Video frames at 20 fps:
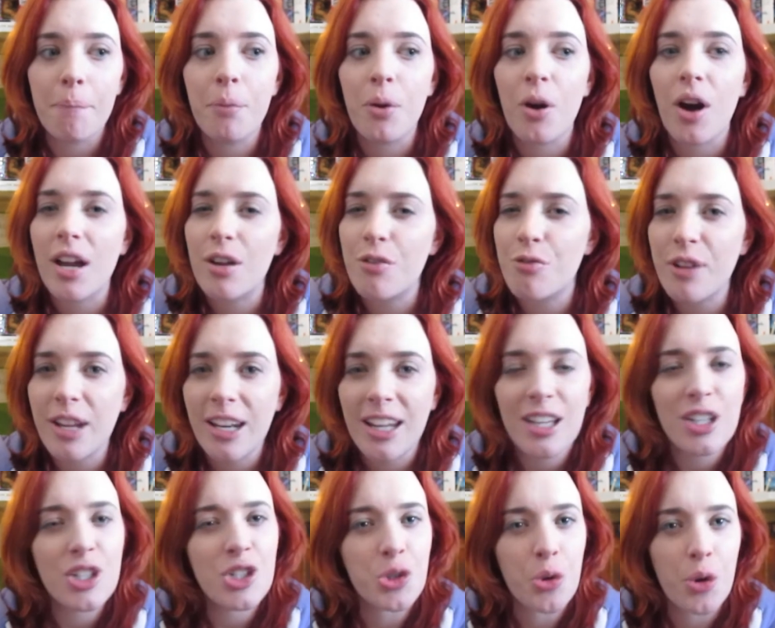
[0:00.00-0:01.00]
but I
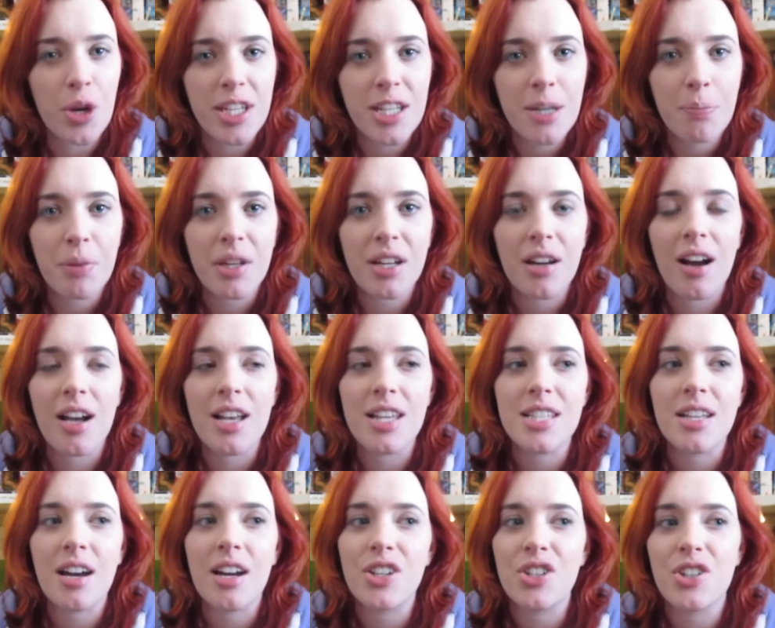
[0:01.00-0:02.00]
really enjoyed it
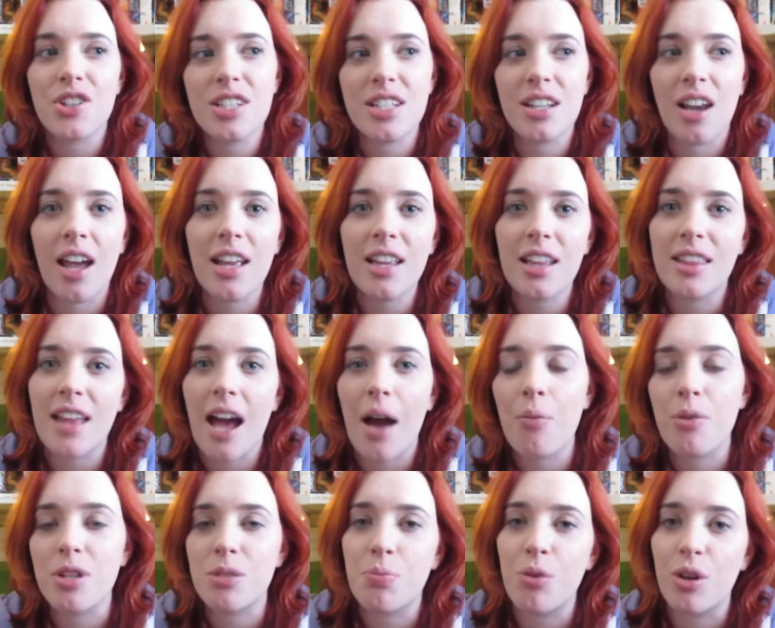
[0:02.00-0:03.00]
because I just liked that
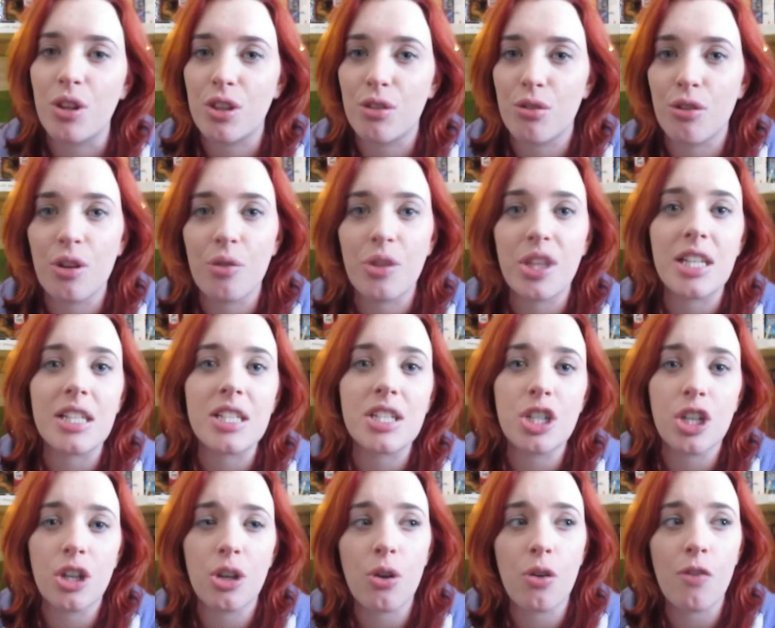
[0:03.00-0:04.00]
that was put through these
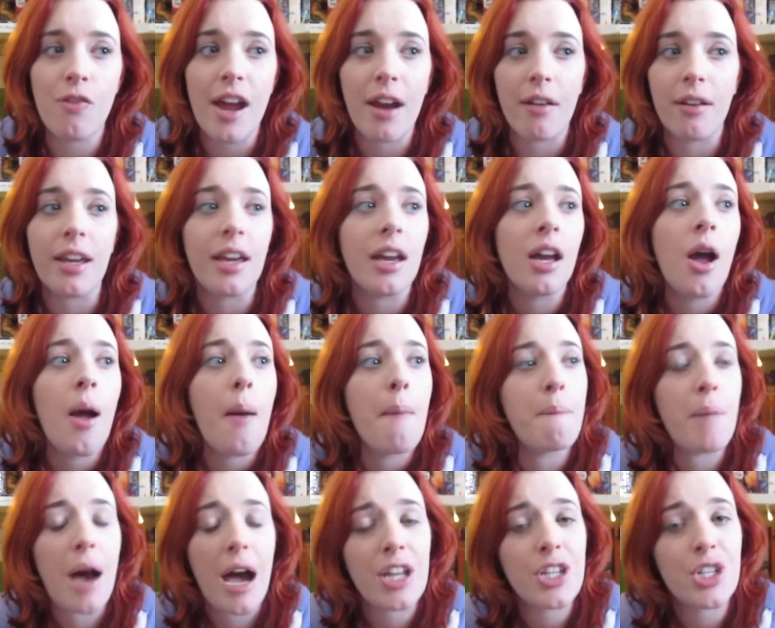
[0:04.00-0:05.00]
two very
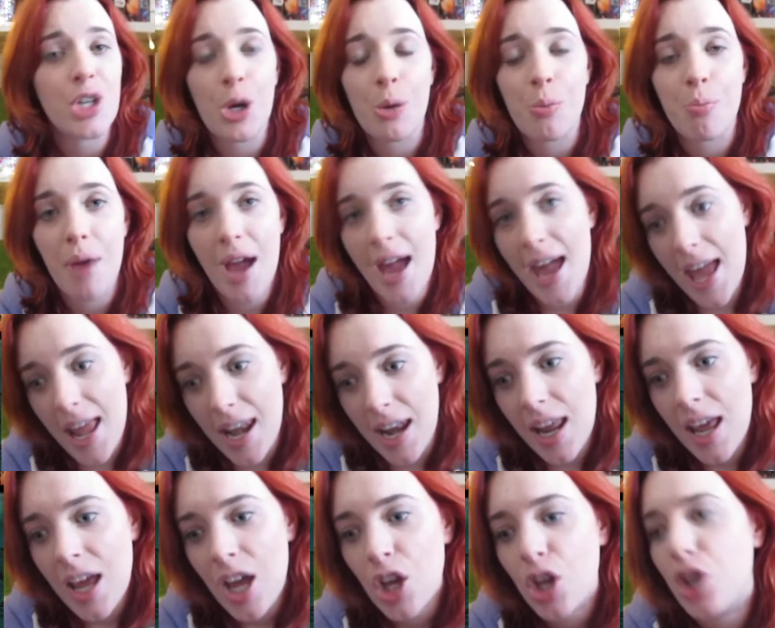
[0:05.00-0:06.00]
macho
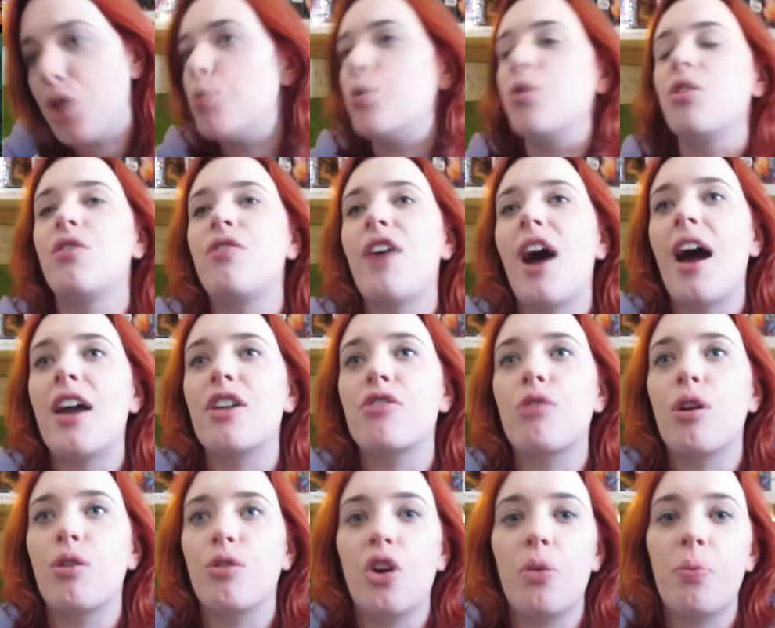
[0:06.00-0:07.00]
men who would have had
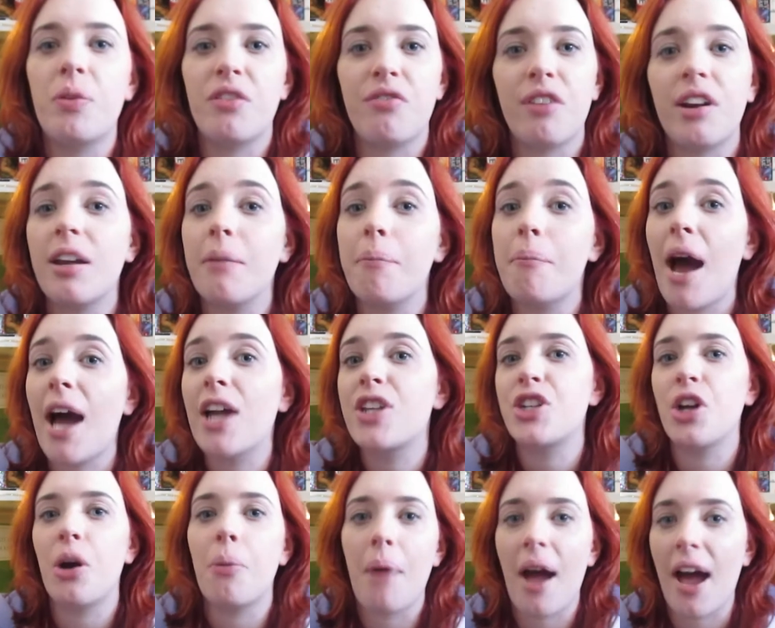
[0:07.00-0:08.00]
grown up with a very
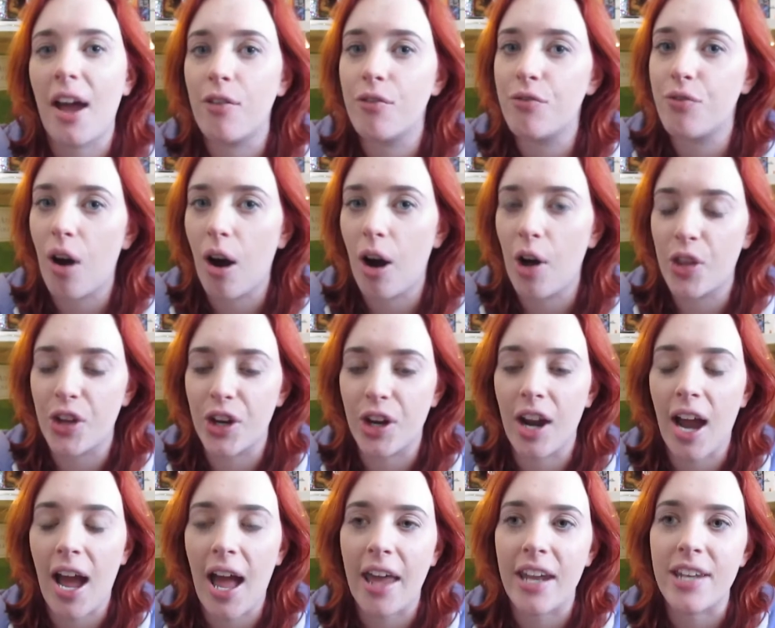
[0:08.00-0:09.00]
macho man
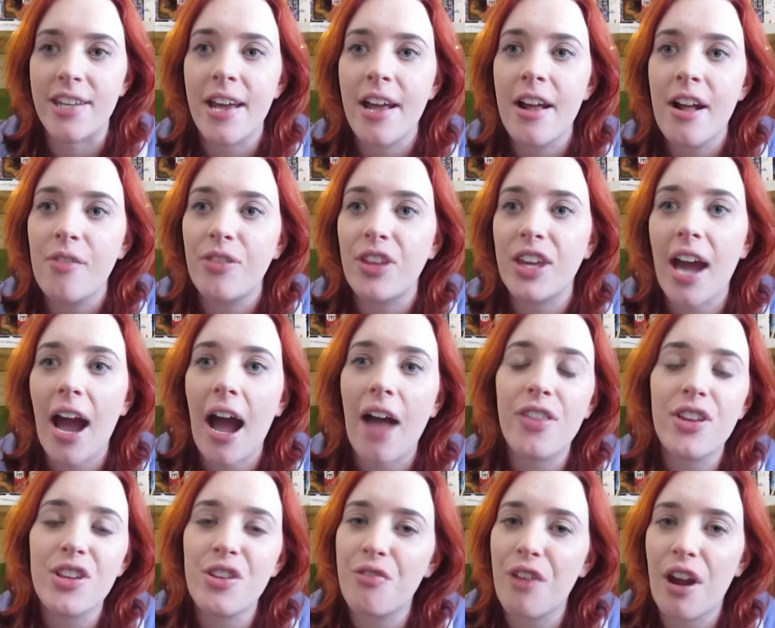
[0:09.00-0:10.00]
father and they
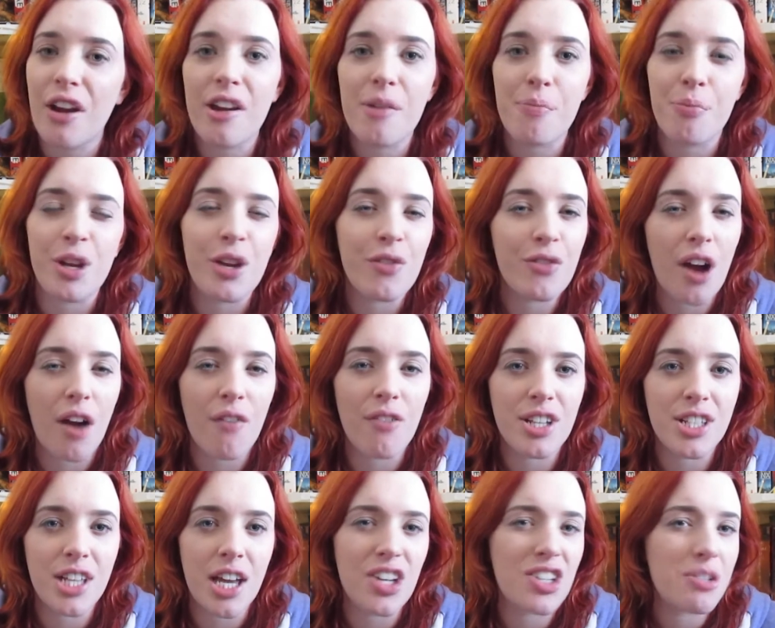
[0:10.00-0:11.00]
had this very brief
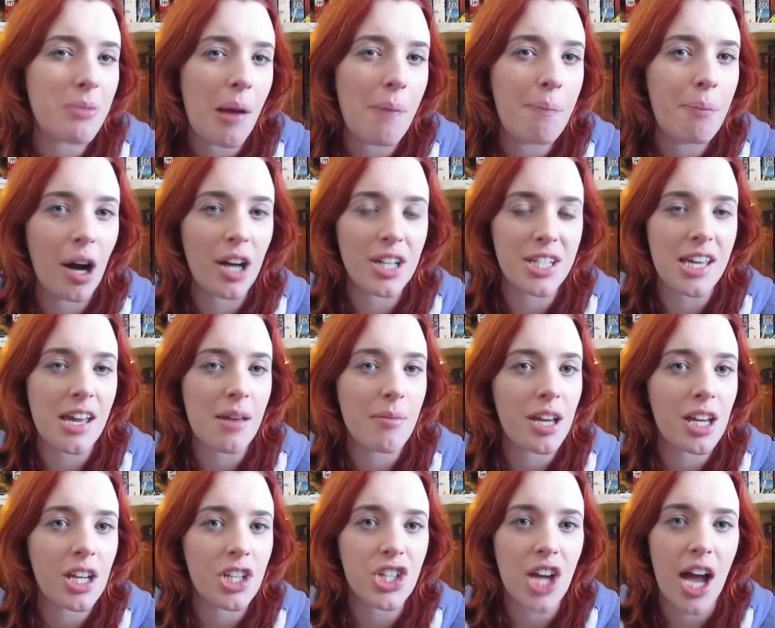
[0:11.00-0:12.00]
conversation about body
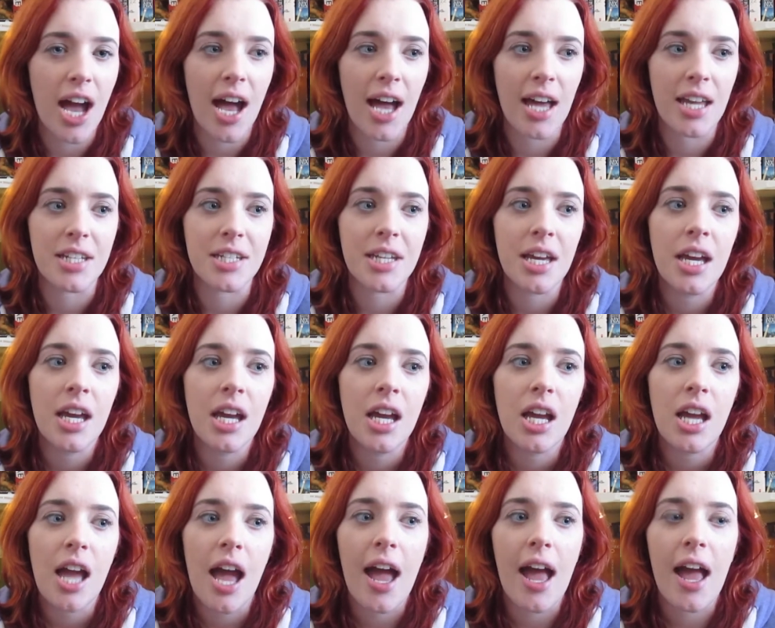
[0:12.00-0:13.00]
image and
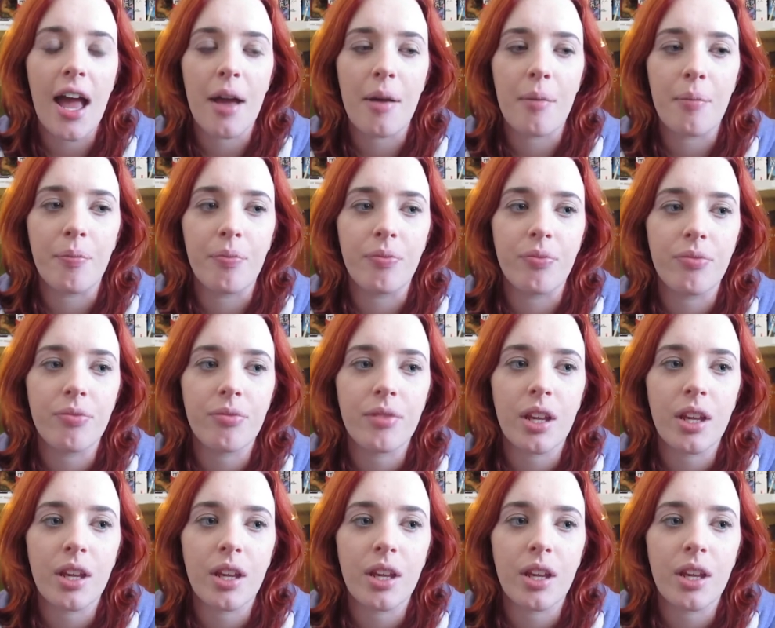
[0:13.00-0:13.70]
um,